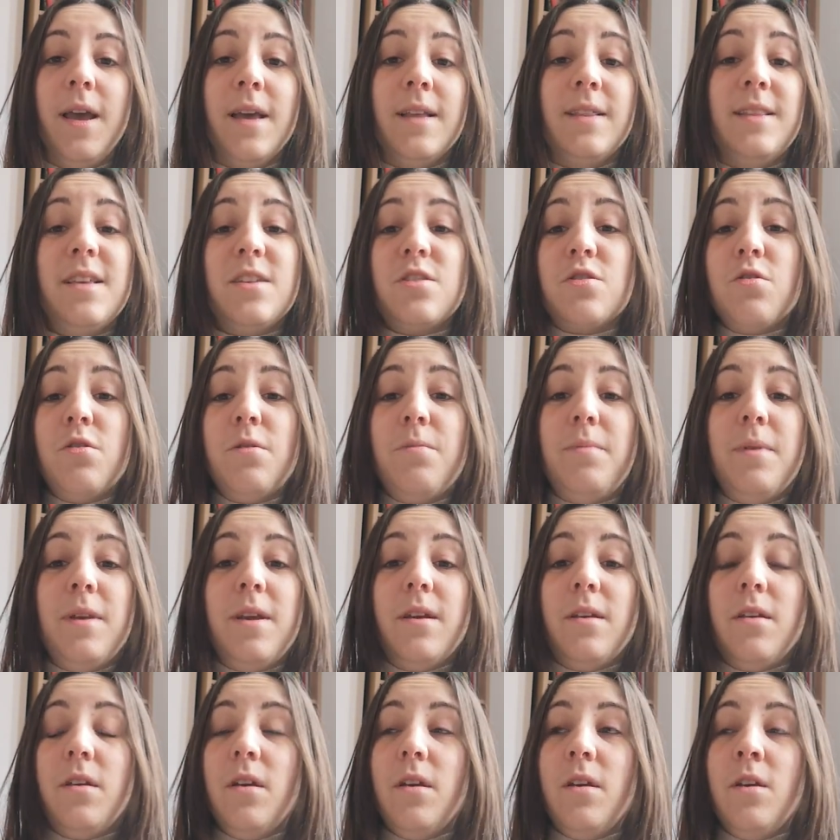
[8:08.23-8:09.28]
This could
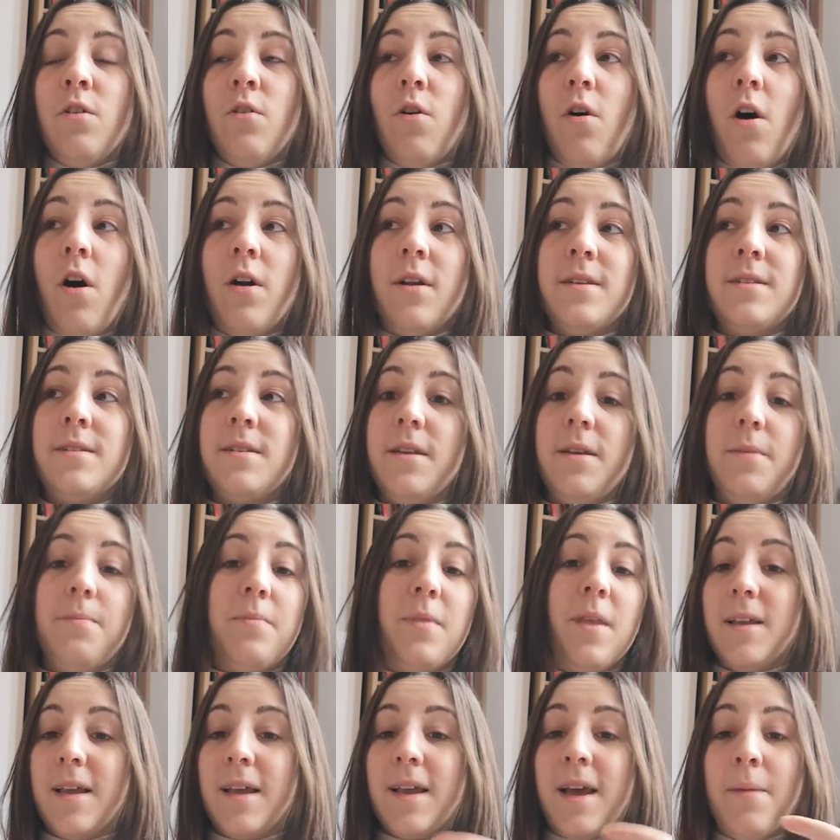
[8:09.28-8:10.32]
be, honestly,
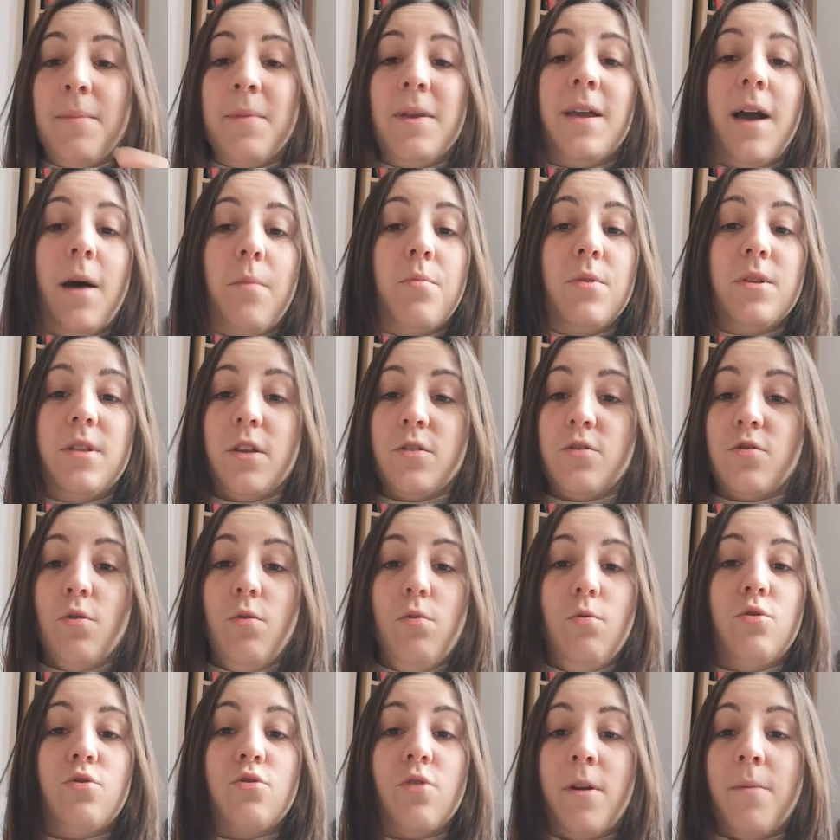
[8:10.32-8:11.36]
coming up with a
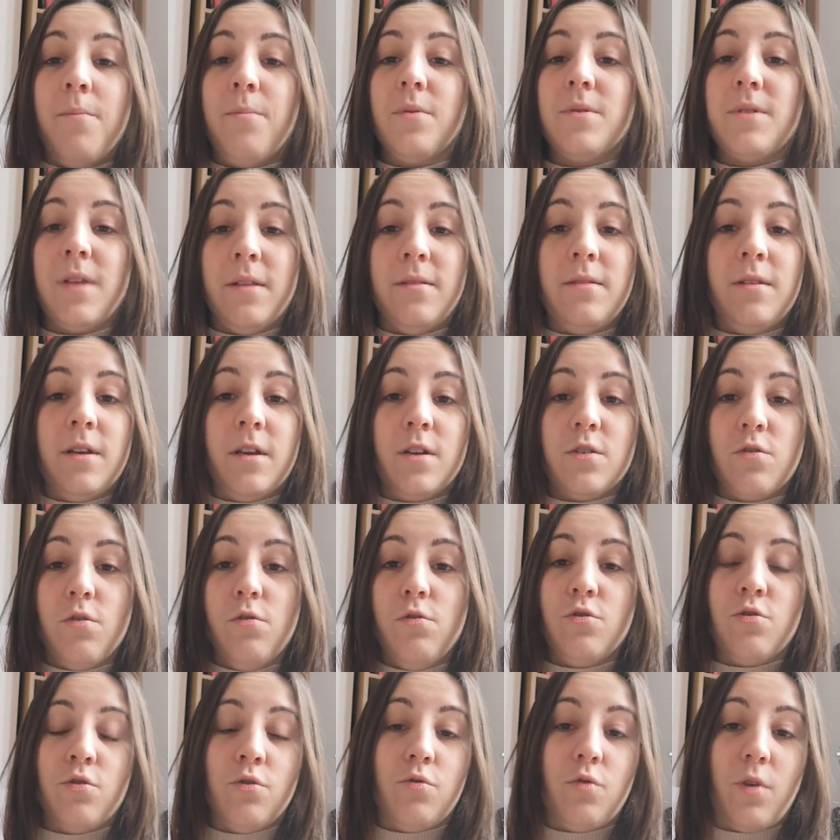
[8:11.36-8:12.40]
solution and presenting a
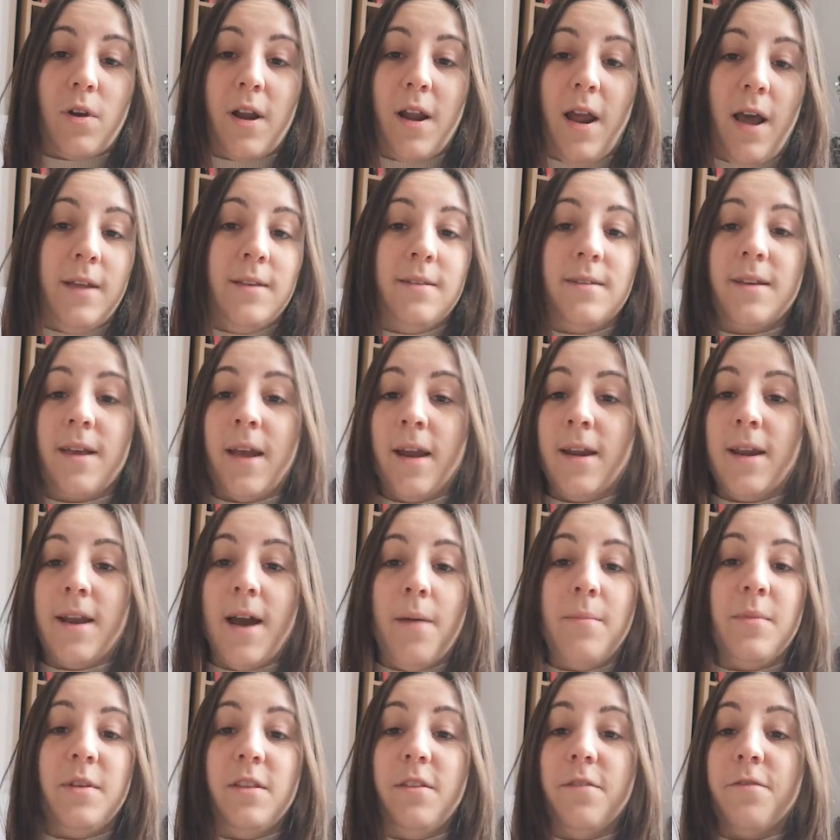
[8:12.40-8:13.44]
solution to a client can
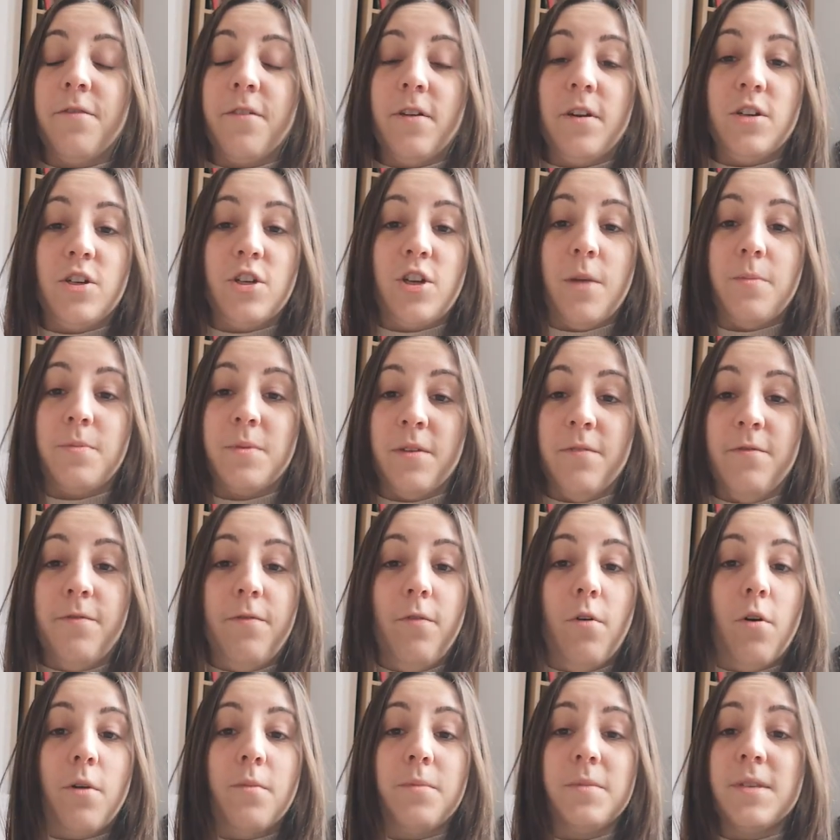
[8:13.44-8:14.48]
come in different shapes and
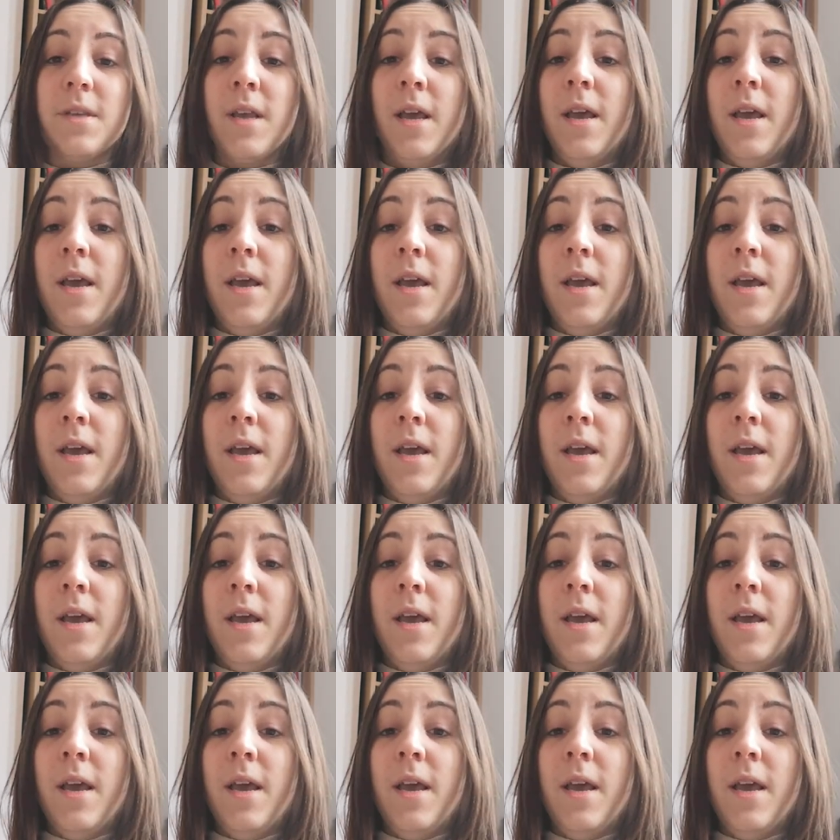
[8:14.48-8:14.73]
forms.